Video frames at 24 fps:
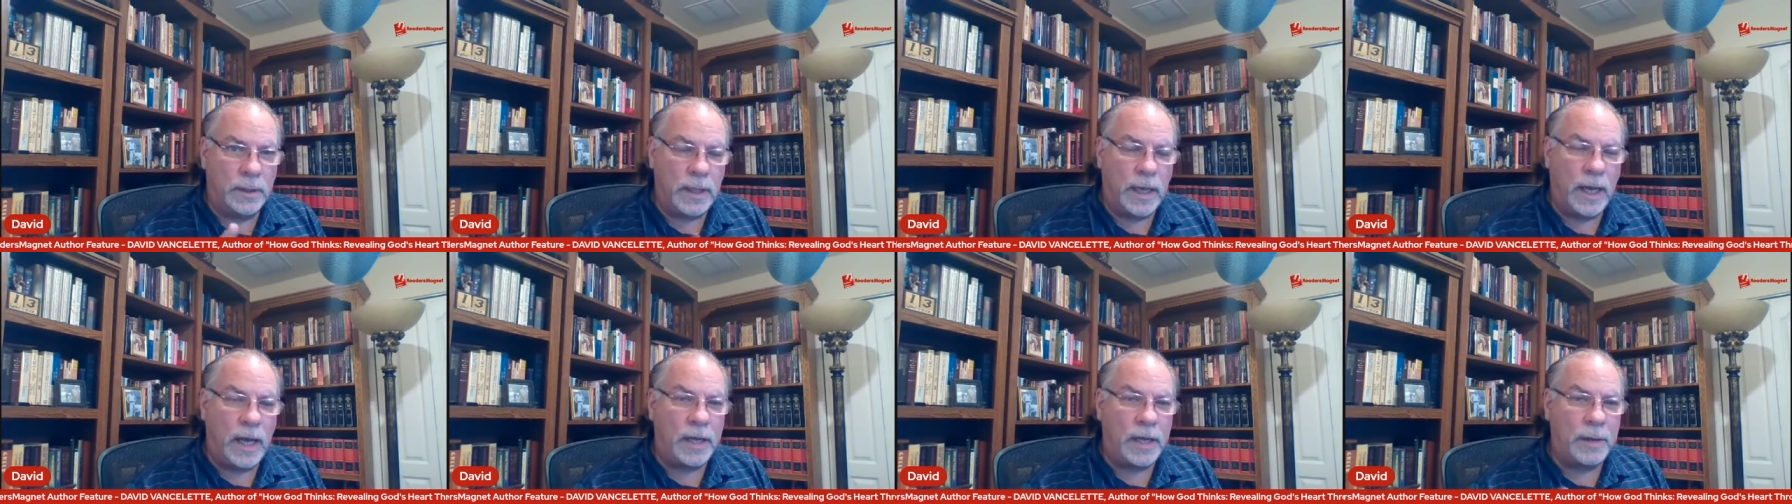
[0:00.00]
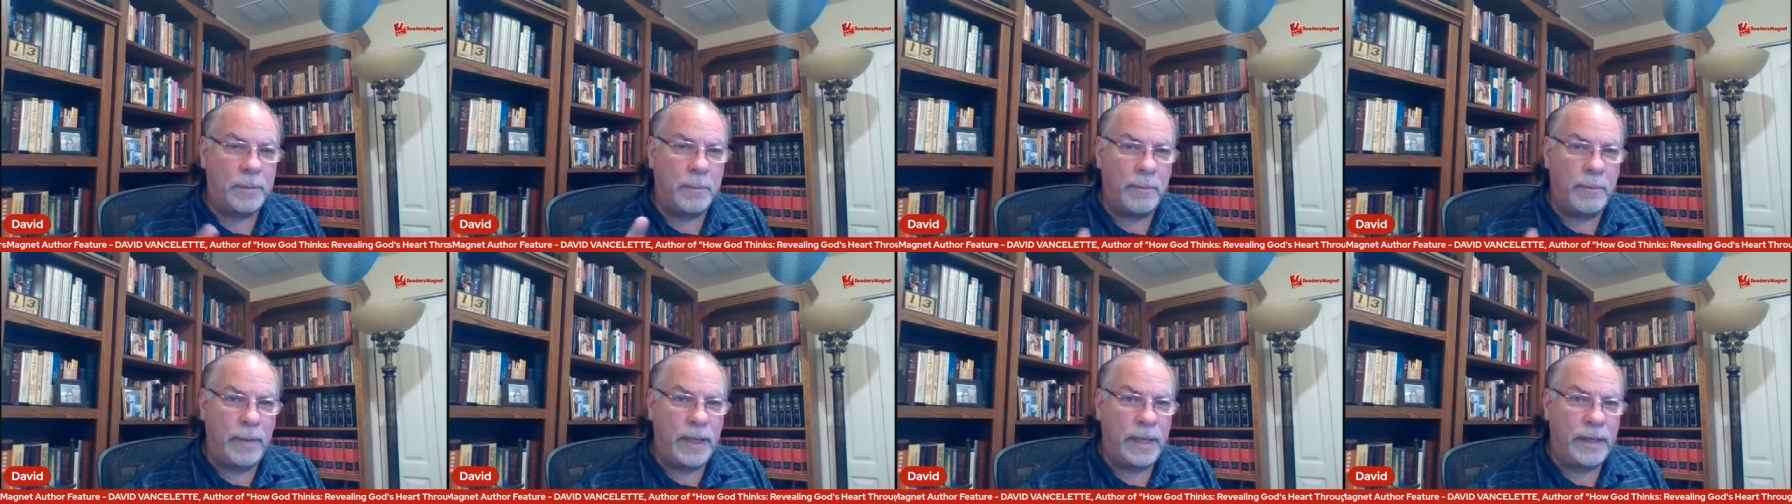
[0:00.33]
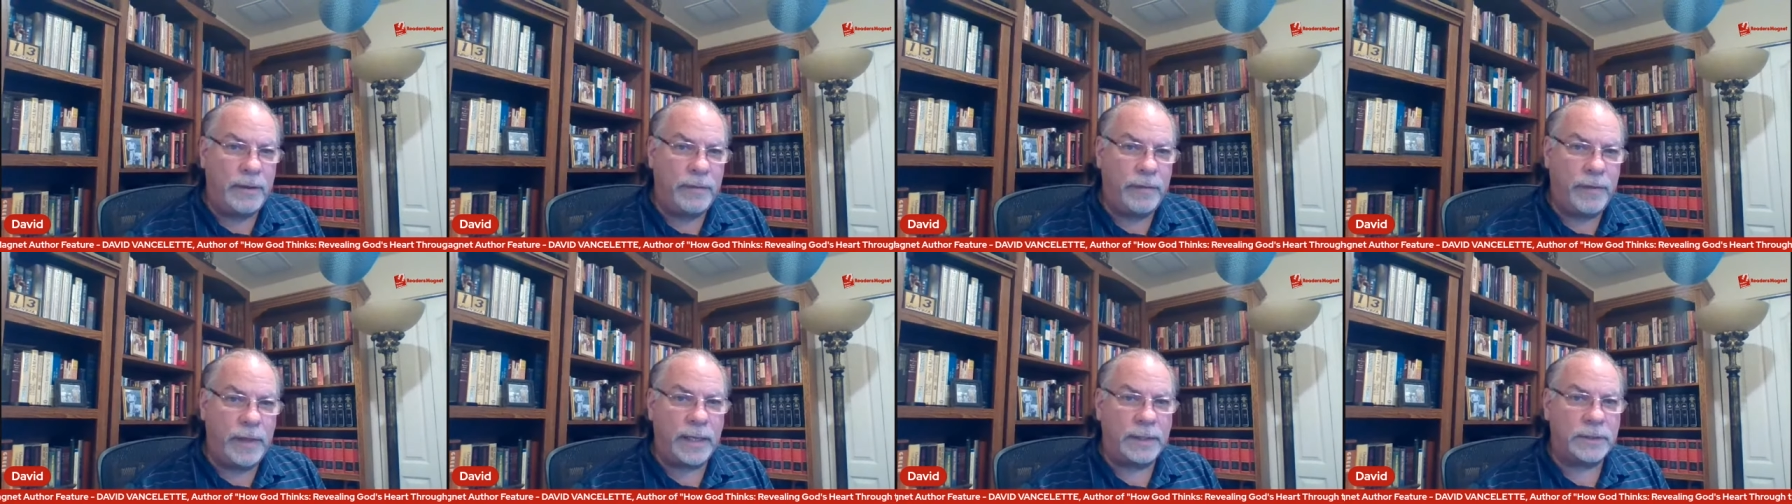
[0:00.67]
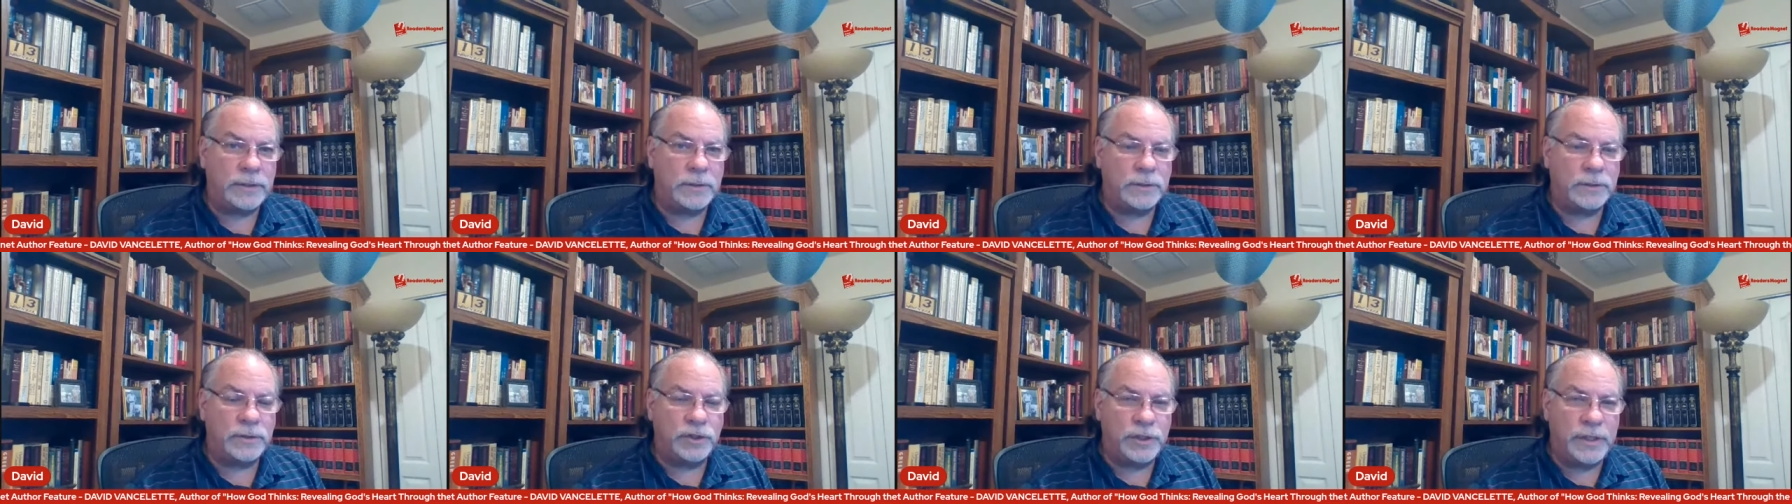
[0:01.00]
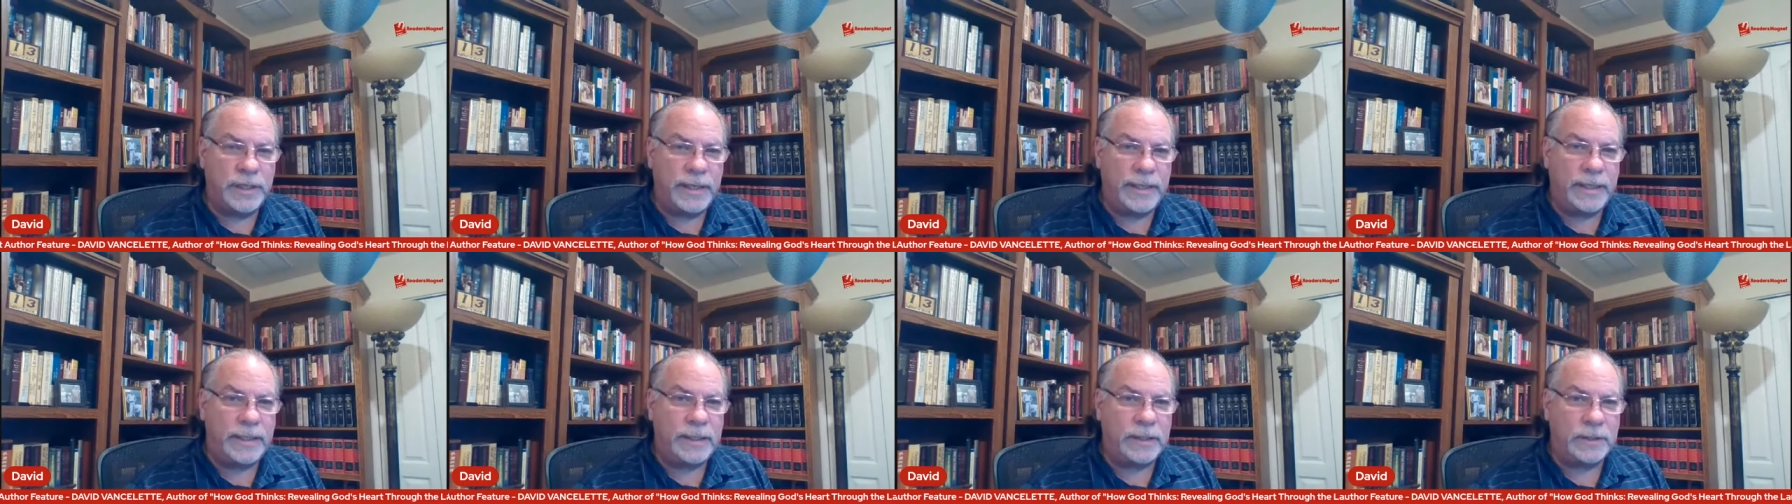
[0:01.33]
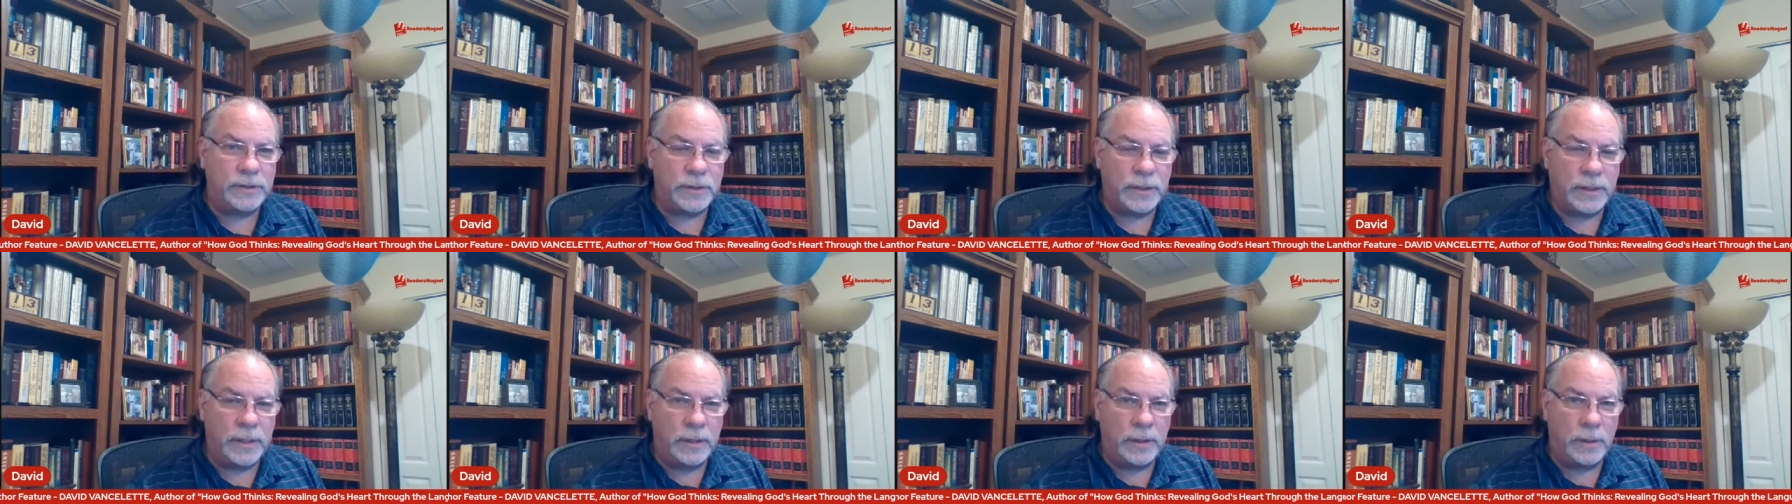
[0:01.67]
God made that
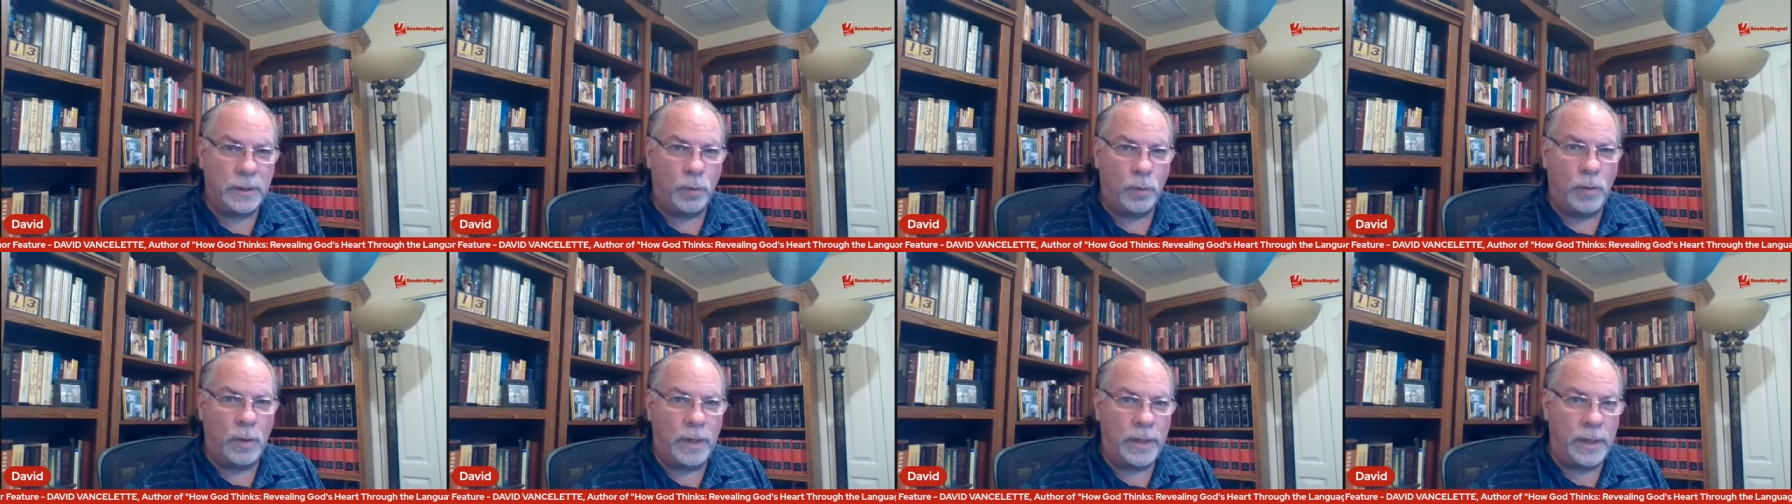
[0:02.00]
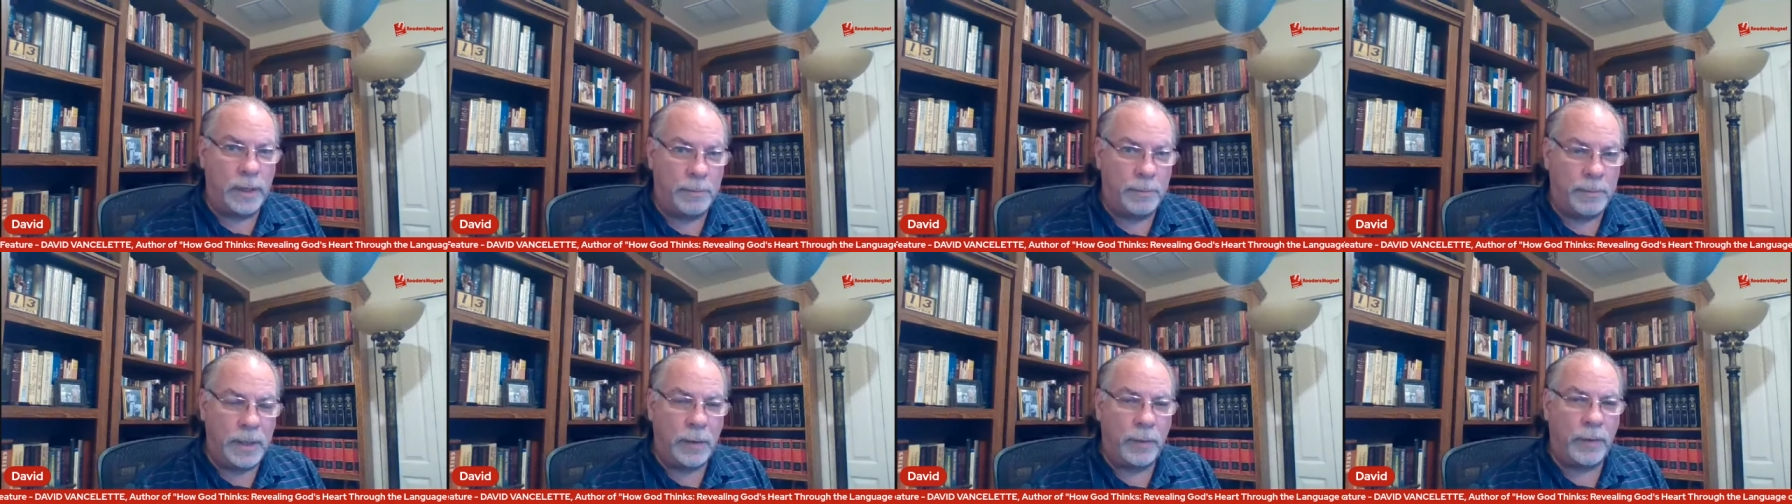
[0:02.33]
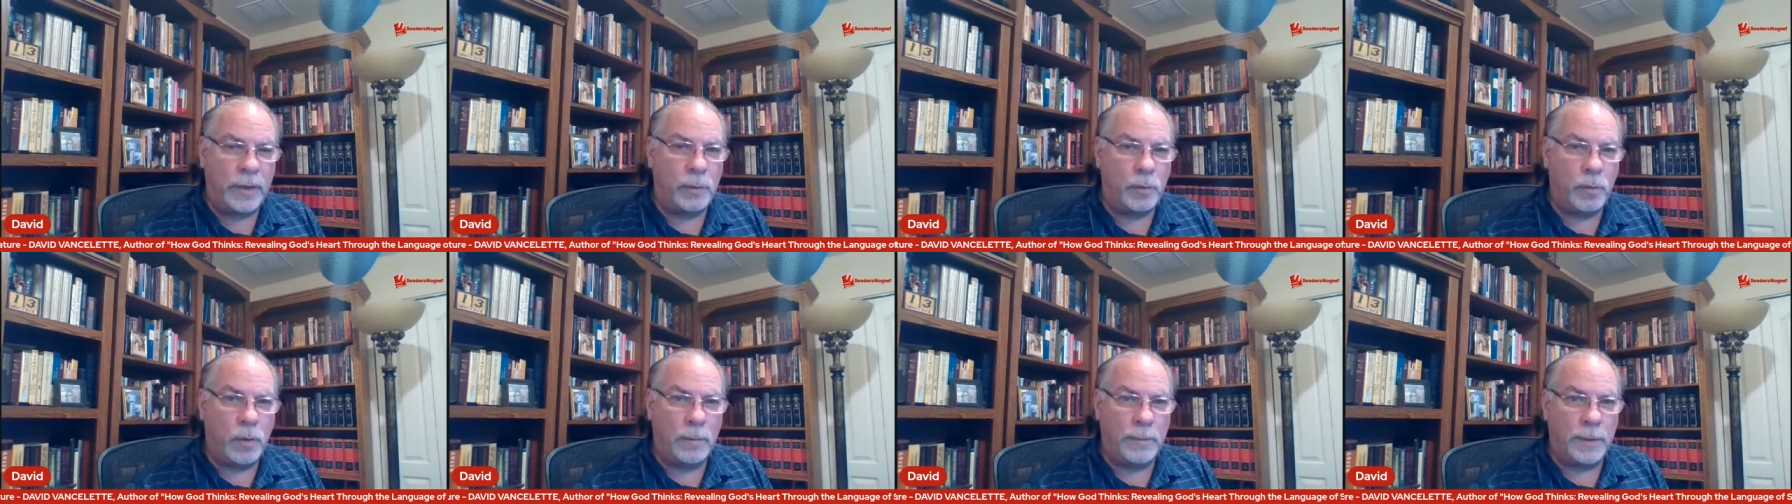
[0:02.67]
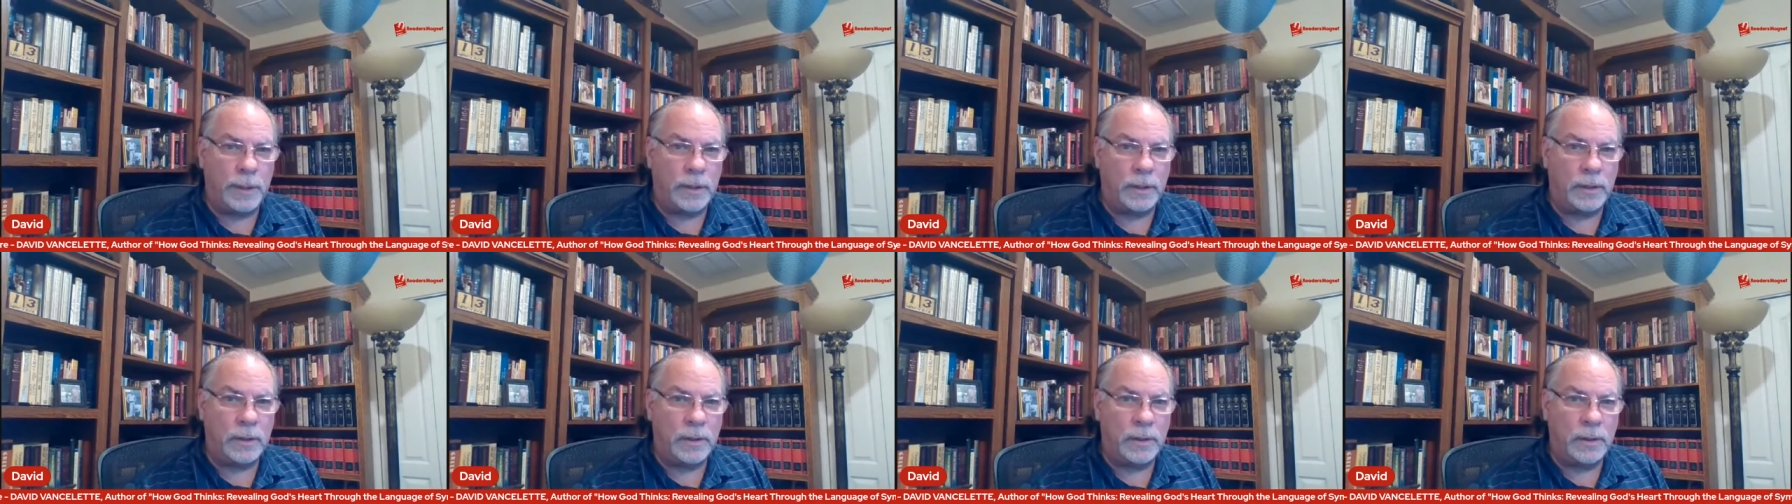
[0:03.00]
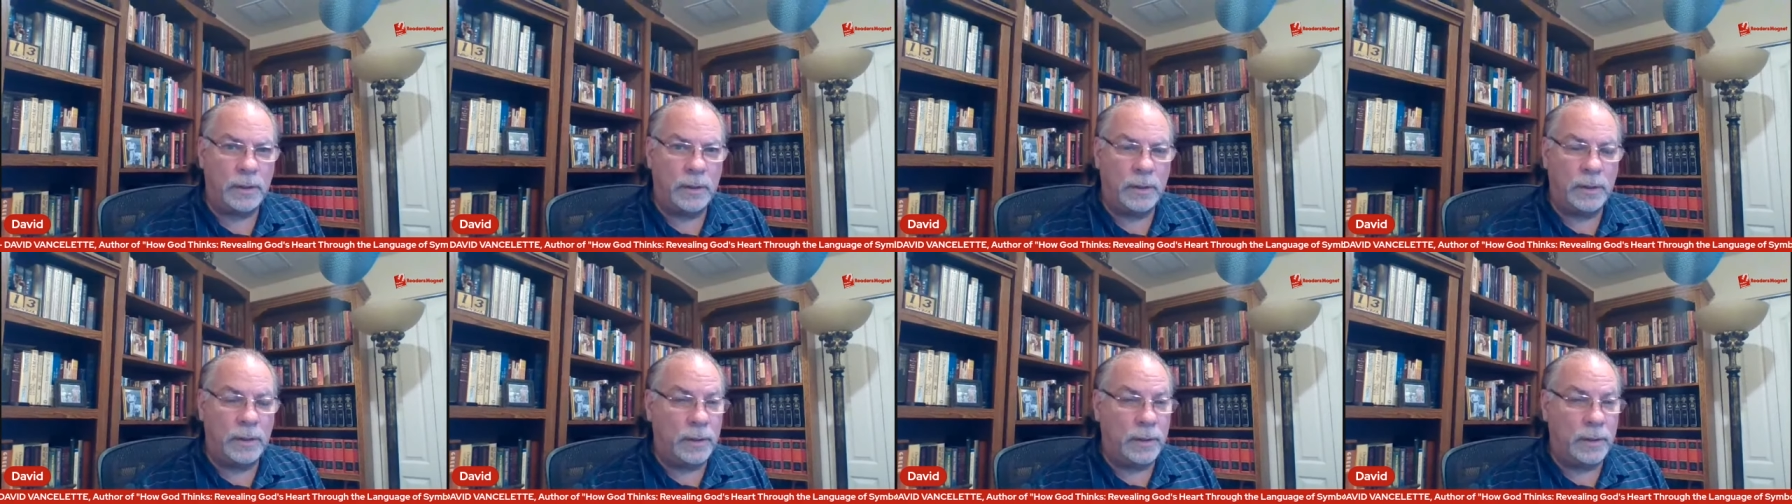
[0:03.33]
change in the in a married woman.